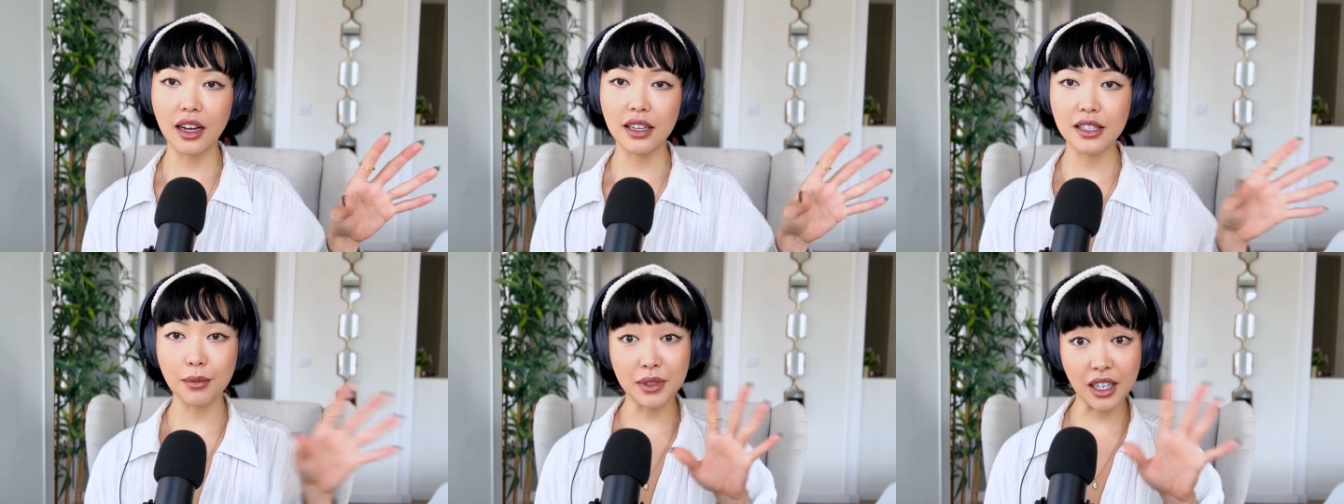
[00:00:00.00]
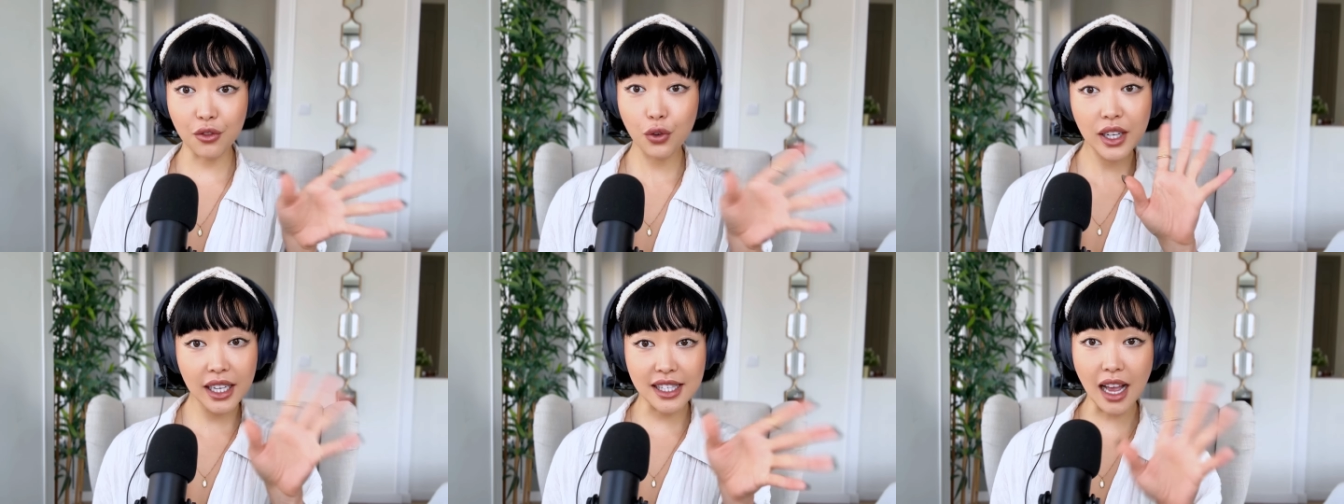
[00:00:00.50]
some
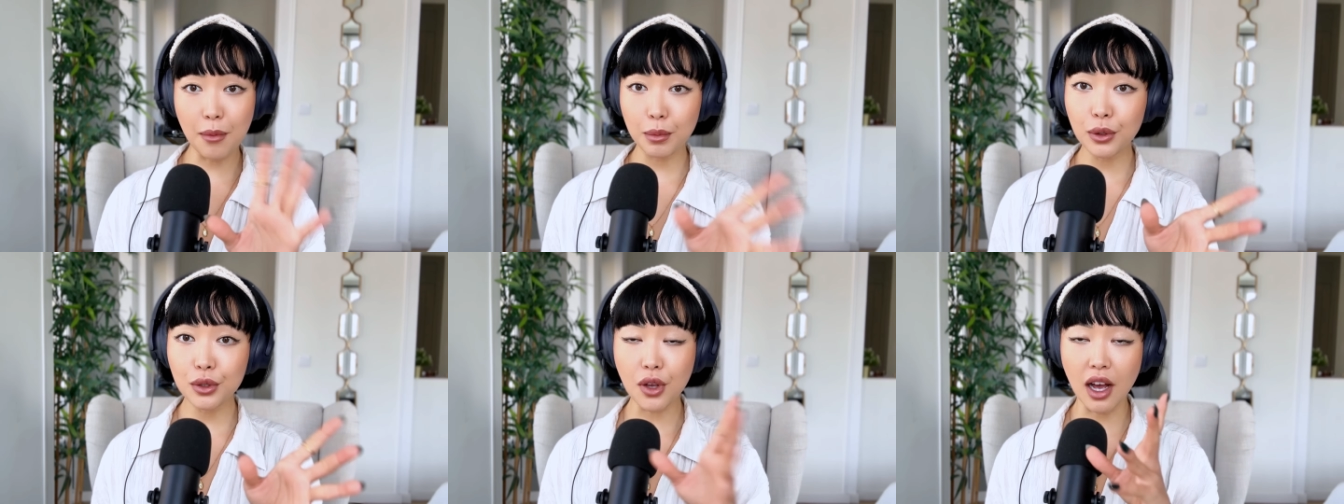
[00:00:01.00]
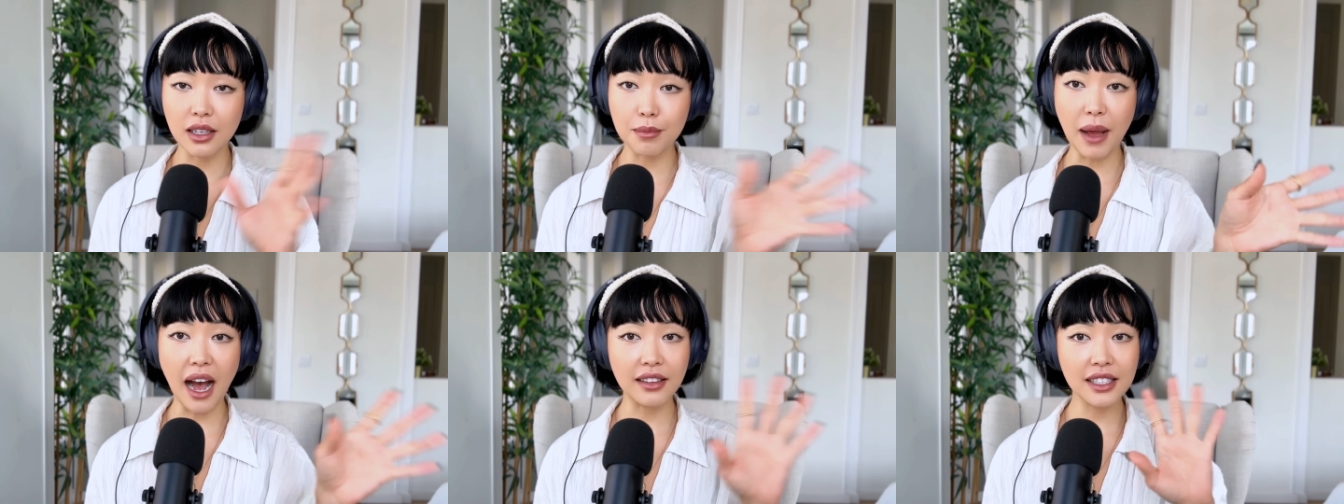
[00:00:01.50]
different examples on the
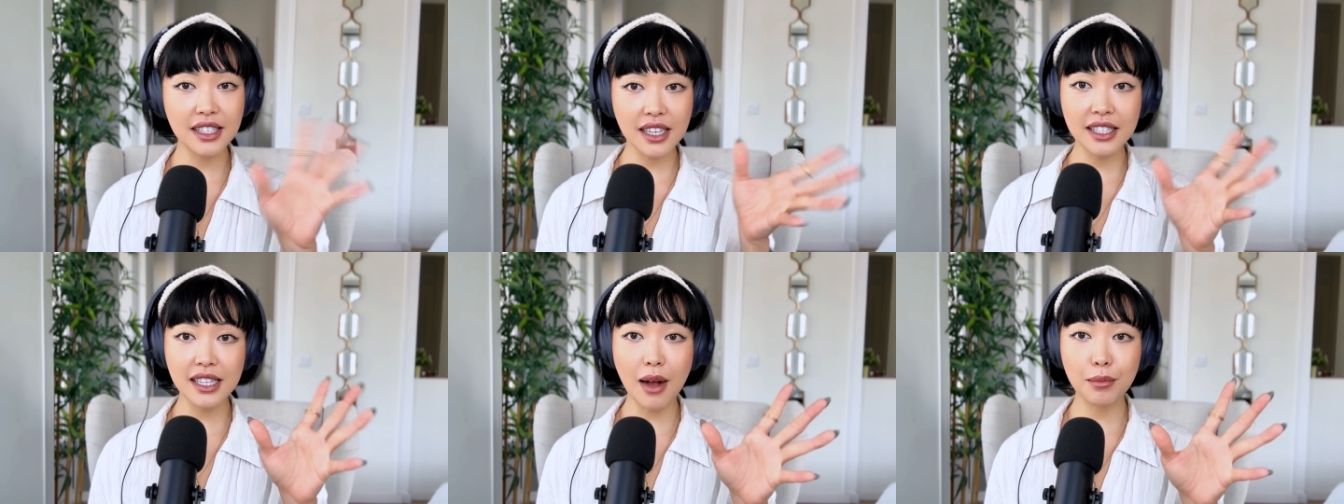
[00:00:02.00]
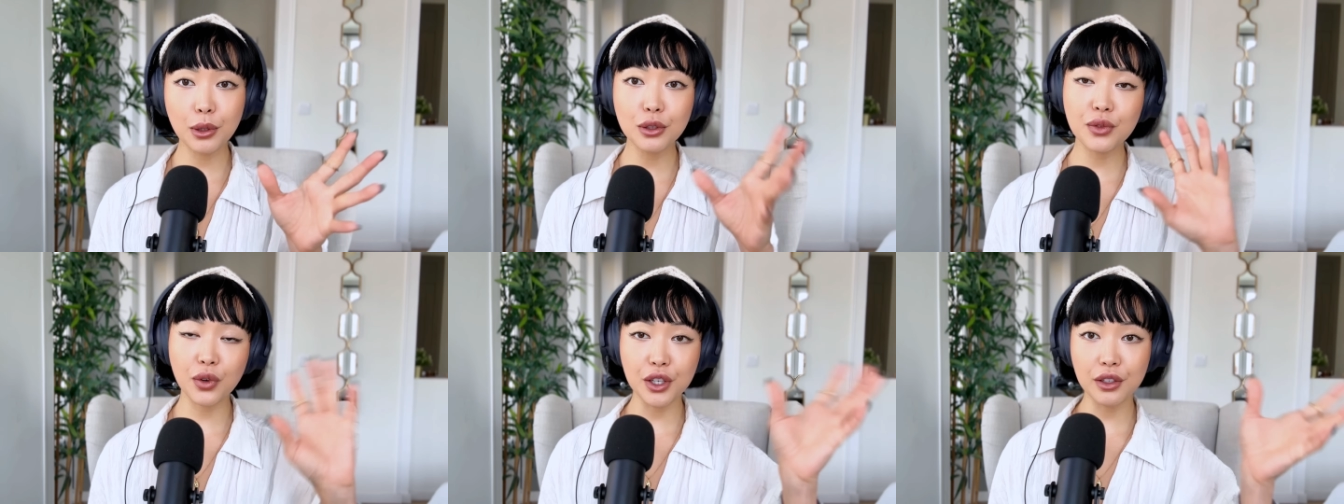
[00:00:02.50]
balance examples
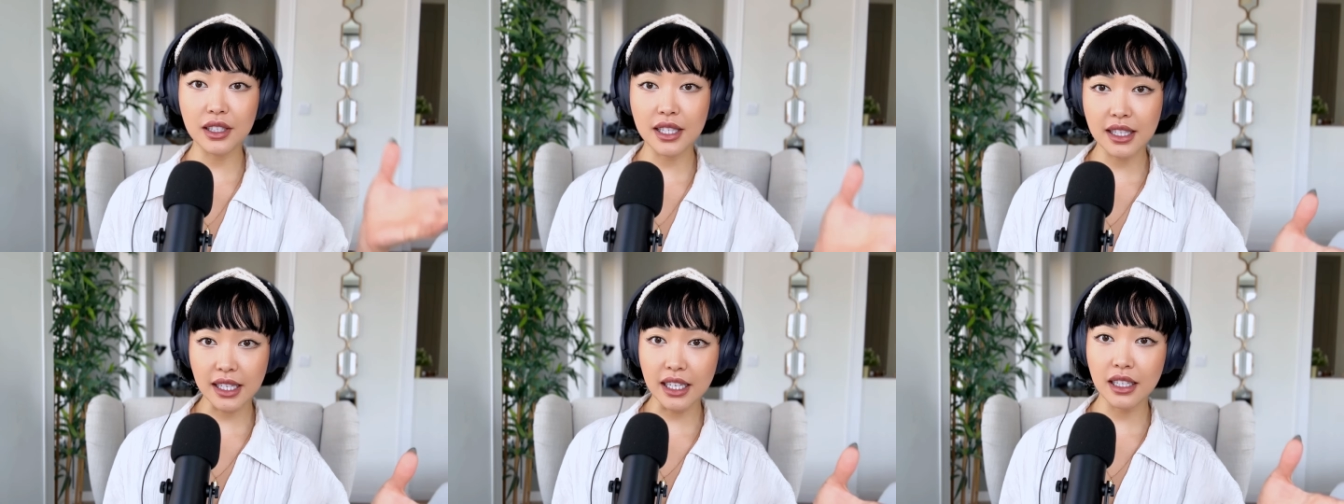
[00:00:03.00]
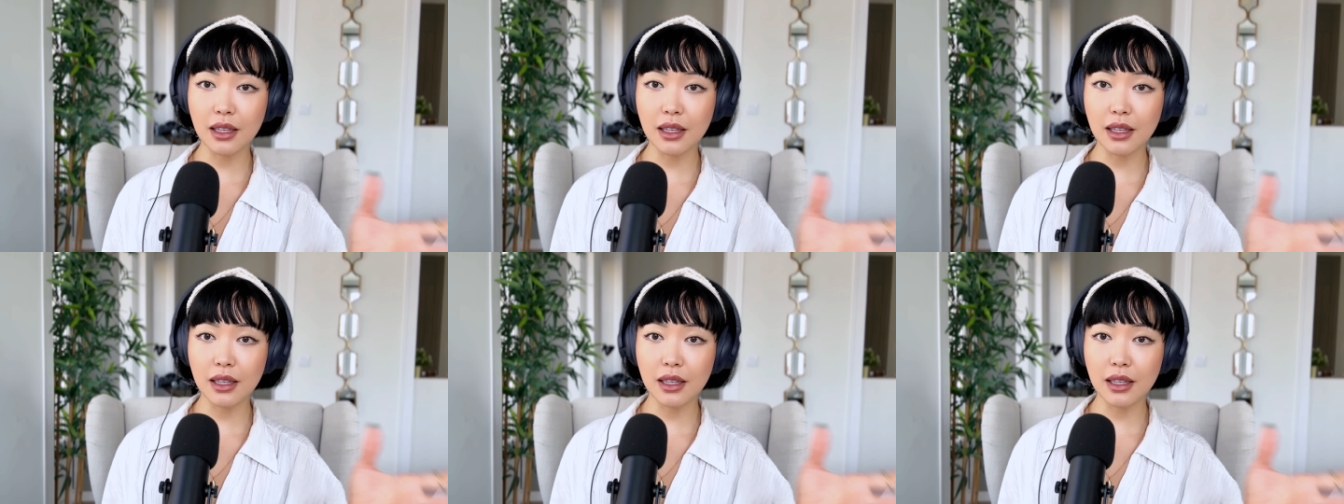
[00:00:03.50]
for you to see.